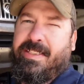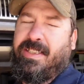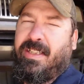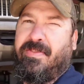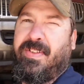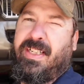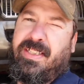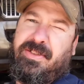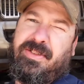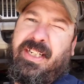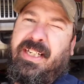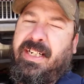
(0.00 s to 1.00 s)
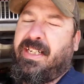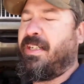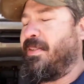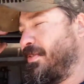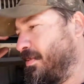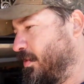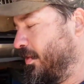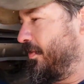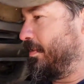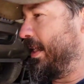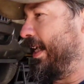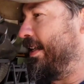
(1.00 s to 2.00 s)
off. I gotta do that. I gotta haul some more
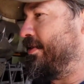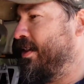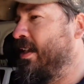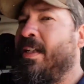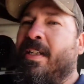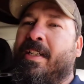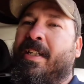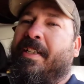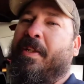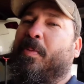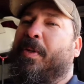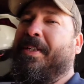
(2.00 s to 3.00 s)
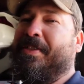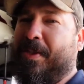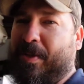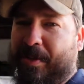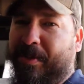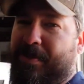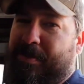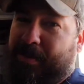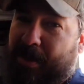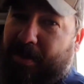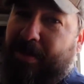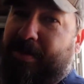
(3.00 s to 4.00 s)
from the house, and then we'll get started on some
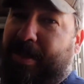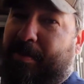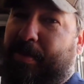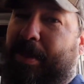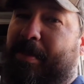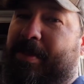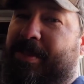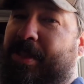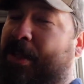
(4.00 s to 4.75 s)
cars, I promise.